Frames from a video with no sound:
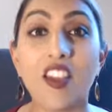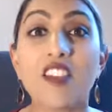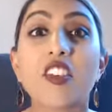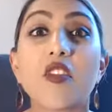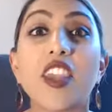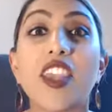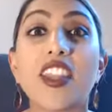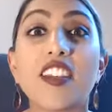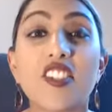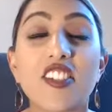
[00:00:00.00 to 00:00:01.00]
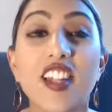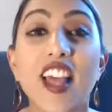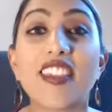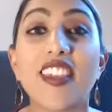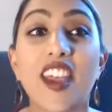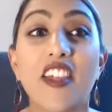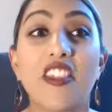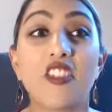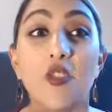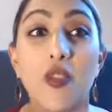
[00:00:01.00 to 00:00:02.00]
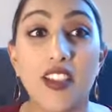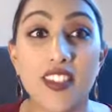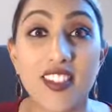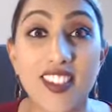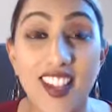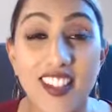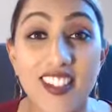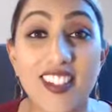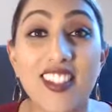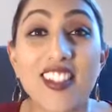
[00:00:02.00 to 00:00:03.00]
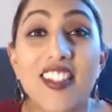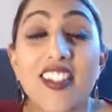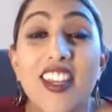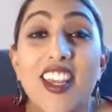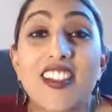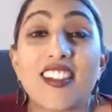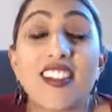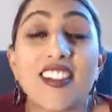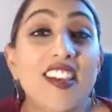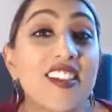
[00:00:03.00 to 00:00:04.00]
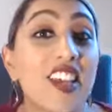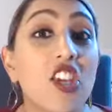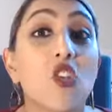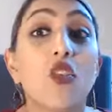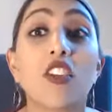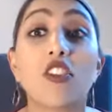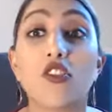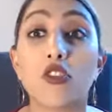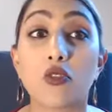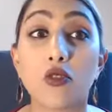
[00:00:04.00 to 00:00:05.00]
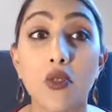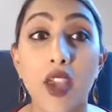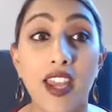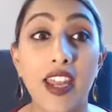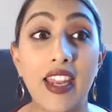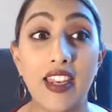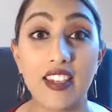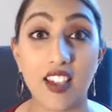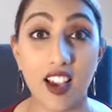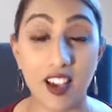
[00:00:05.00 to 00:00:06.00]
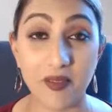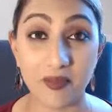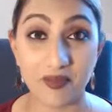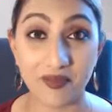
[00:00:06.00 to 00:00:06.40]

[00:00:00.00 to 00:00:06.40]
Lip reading: So again, just like the other two exercises, this is an exercise that you can do at any time.